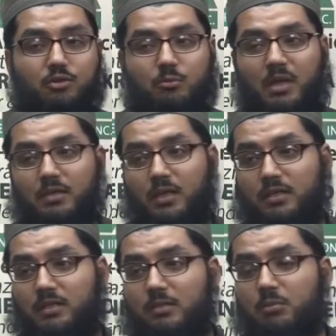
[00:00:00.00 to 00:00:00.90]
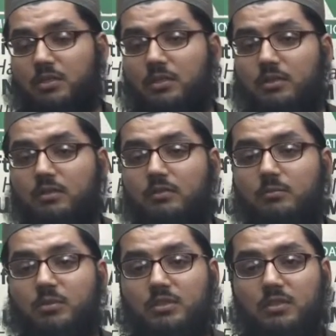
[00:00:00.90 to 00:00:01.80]
You might not get the
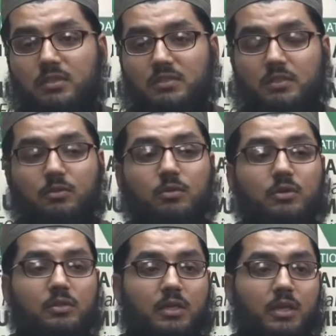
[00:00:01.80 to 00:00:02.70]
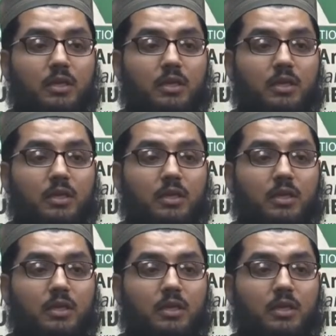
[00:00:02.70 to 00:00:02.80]
materialistic world,